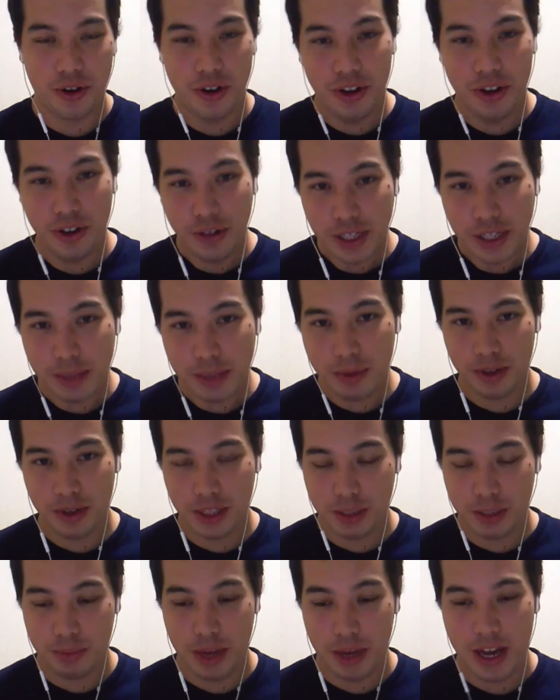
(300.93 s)
You used to be able to
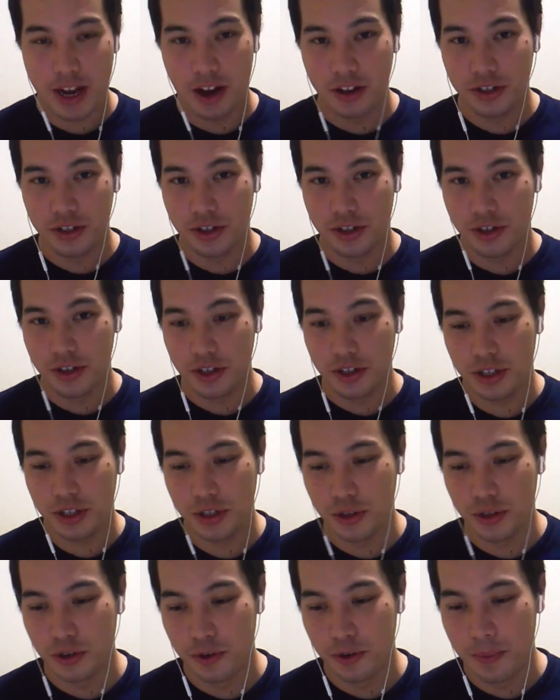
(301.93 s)
just play it on turn
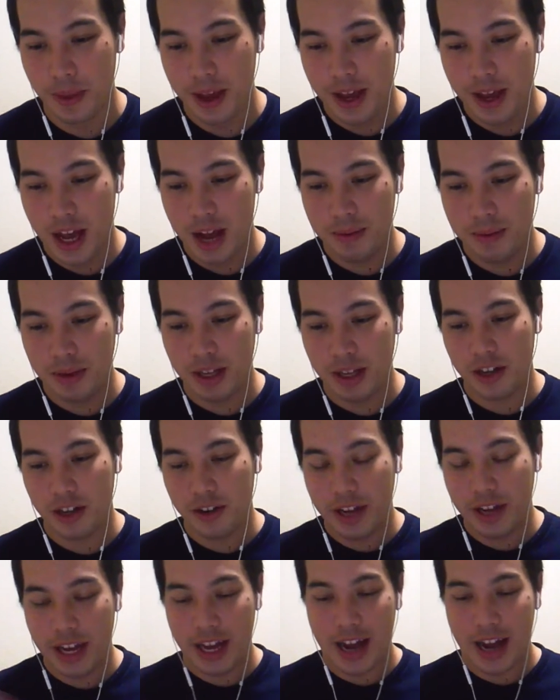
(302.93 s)
two and be like,
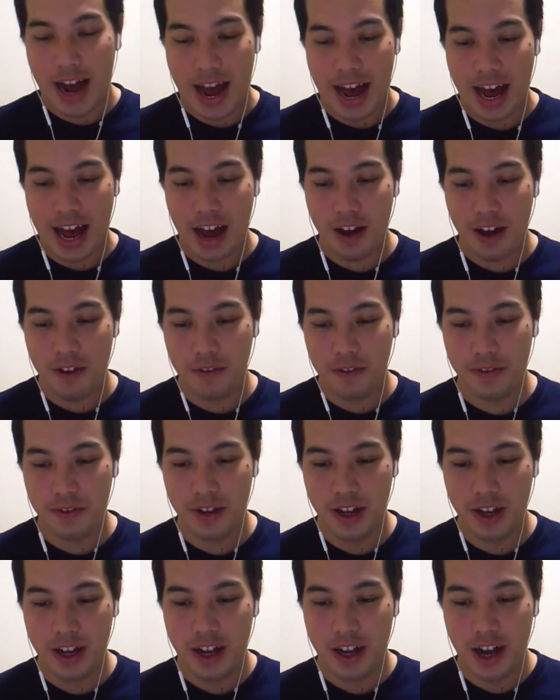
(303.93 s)
okay, I have
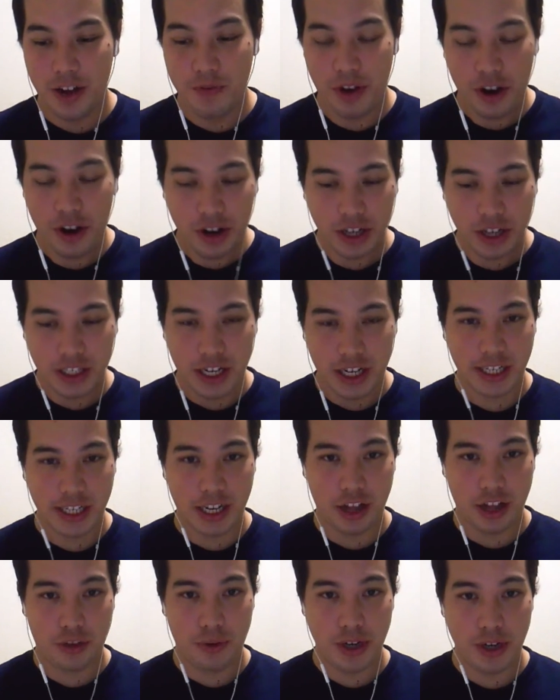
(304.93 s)
a very good chance to get
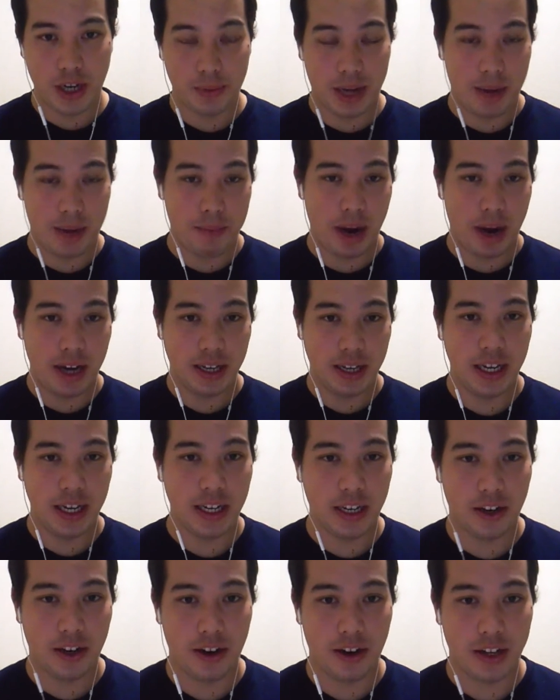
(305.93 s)
a 3-drop that I might need
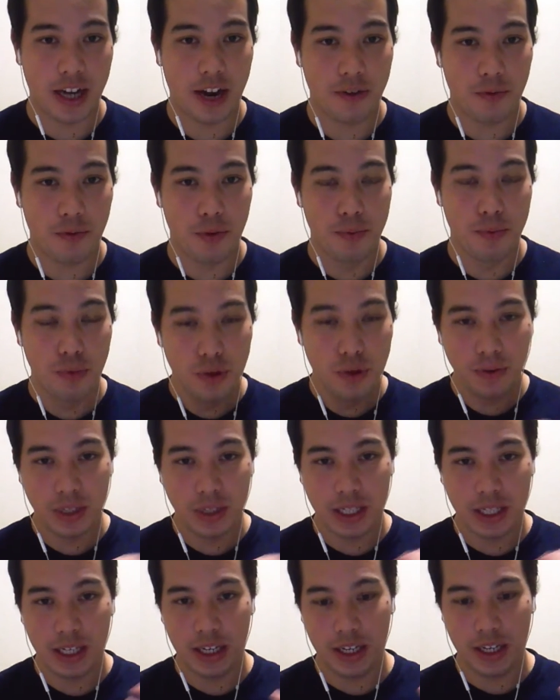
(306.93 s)
here, and that removes
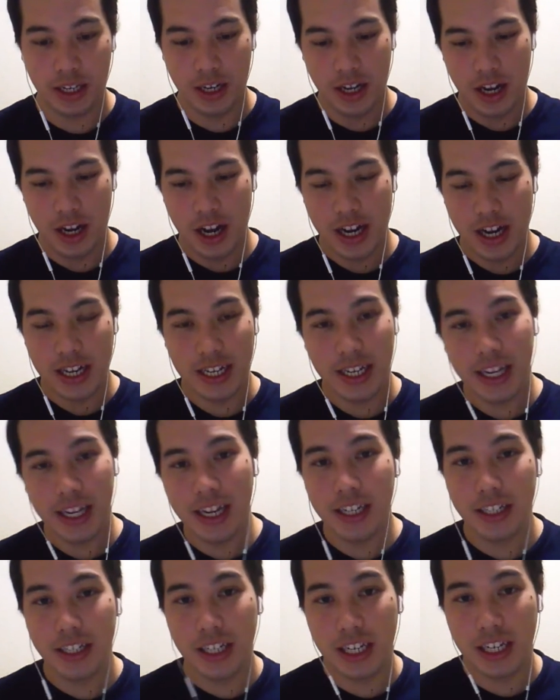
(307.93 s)
the need
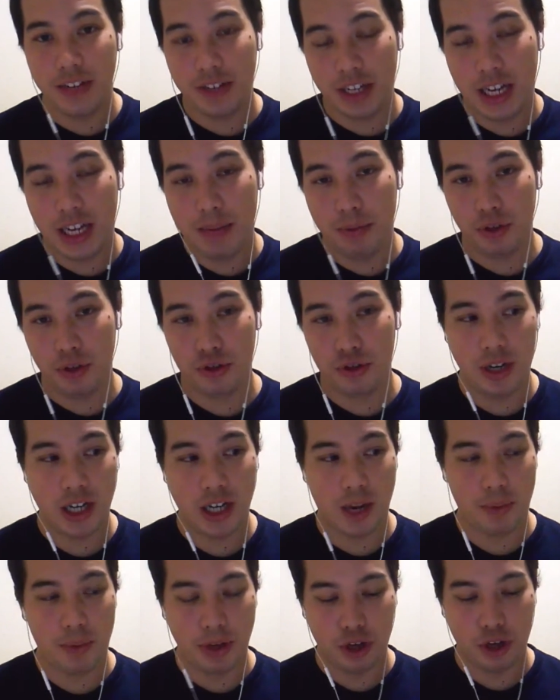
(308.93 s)
to keep a
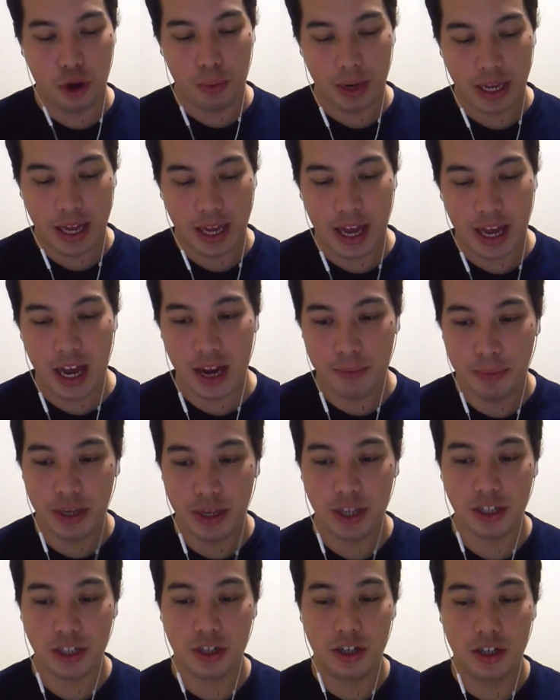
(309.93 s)
3-drop in your opening hand
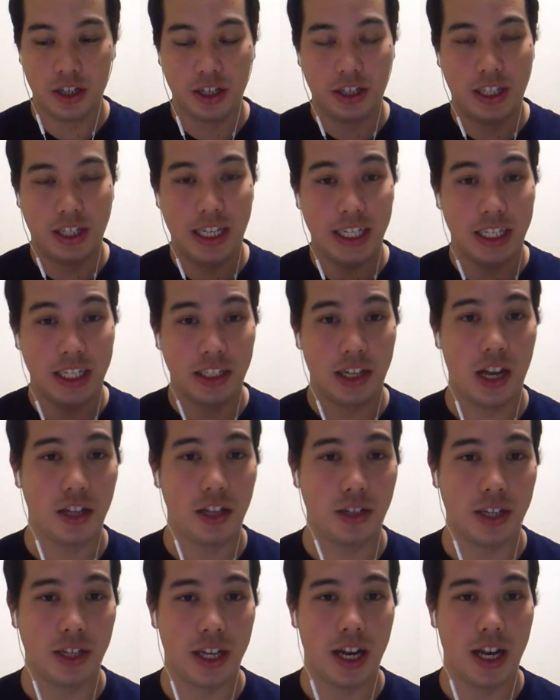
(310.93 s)
because there's a decent chance
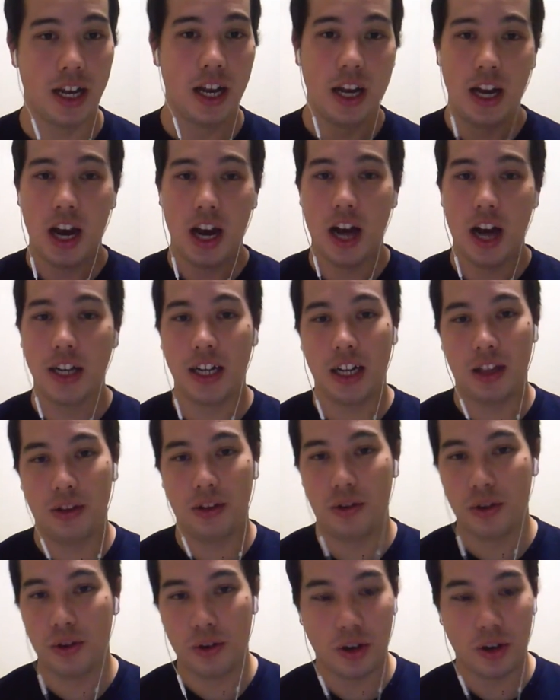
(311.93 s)
you get a
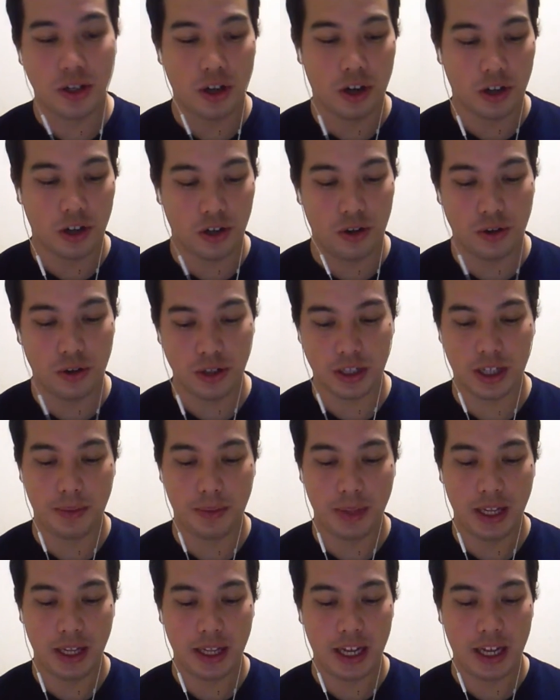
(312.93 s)
Deathlord or a Dark Hold or something
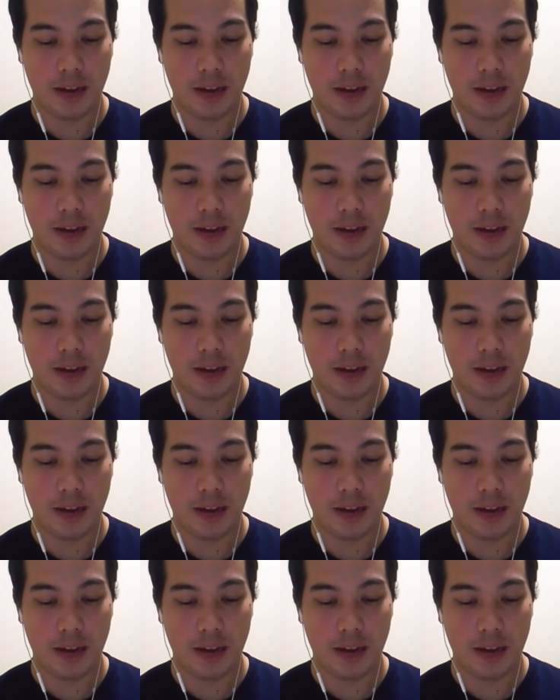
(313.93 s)
like that.